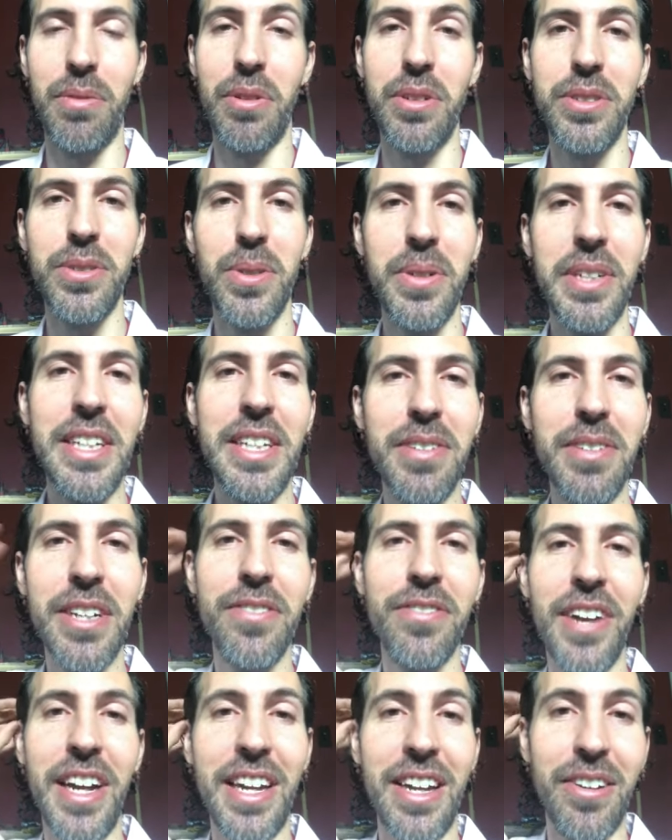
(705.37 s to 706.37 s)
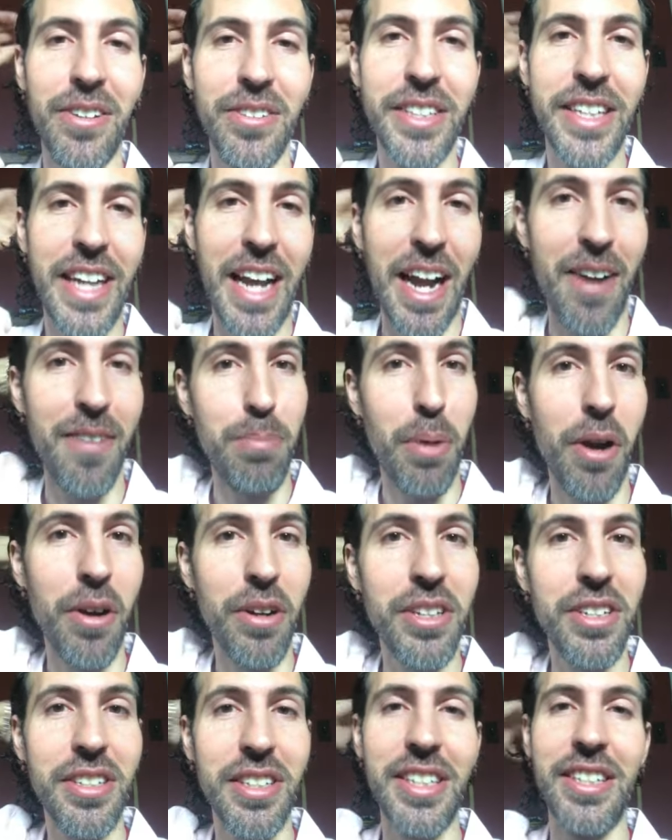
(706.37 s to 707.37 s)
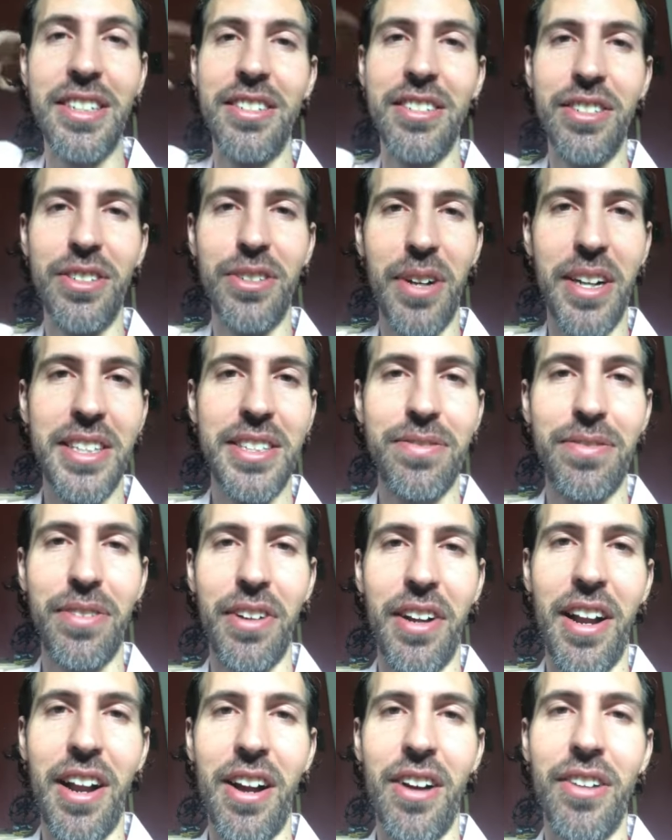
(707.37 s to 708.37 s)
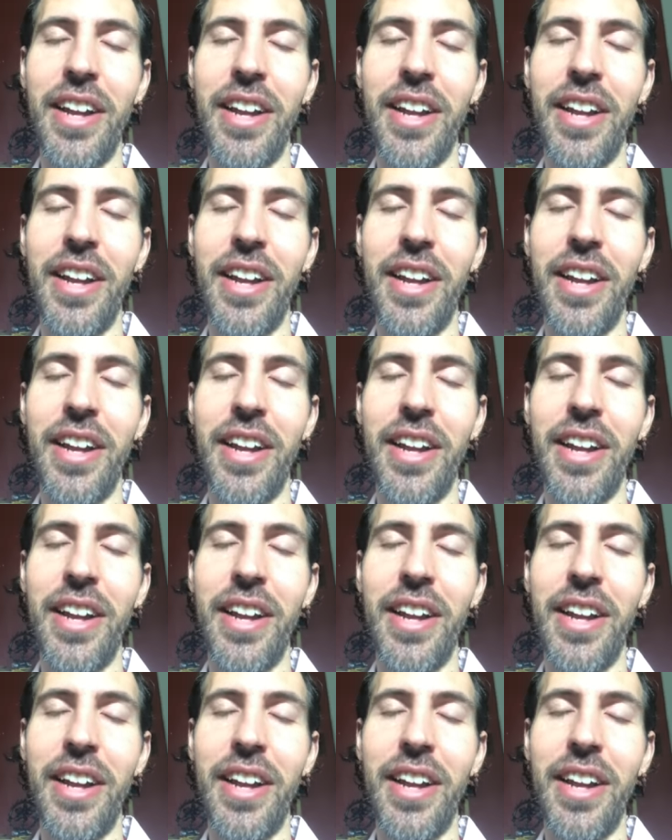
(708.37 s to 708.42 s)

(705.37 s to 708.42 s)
So even if I can only have partially dreads for now,